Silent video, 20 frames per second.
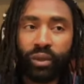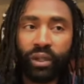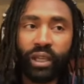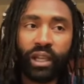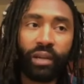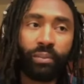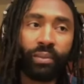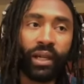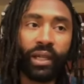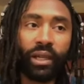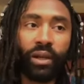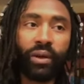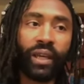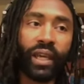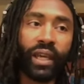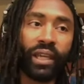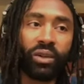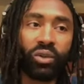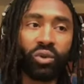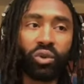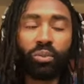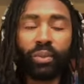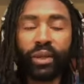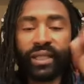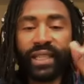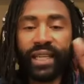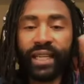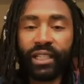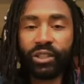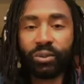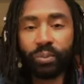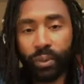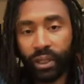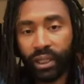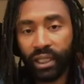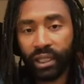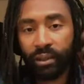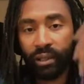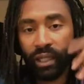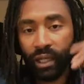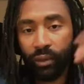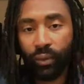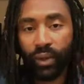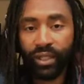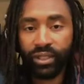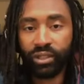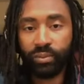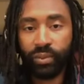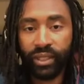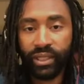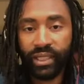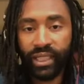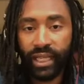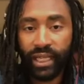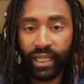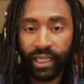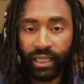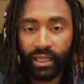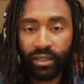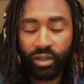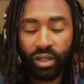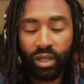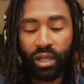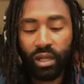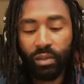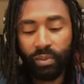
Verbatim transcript: And I'm like, okay, cool. Montana's pretty, like Western Montana is.